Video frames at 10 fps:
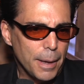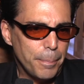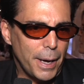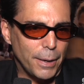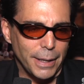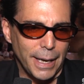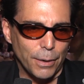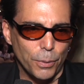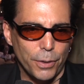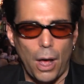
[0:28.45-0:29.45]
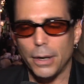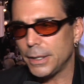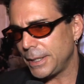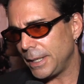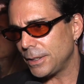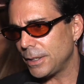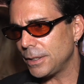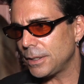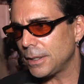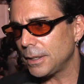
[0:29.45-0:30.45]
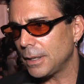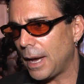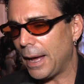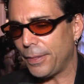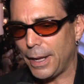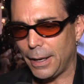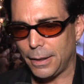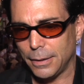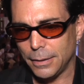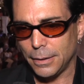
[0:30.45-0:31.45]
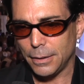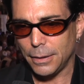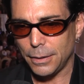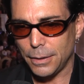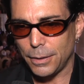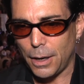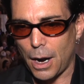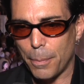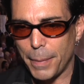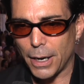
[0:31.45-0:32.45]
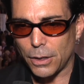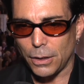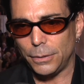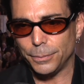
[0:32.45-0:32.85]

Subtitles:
but like with all diseases, I think our medical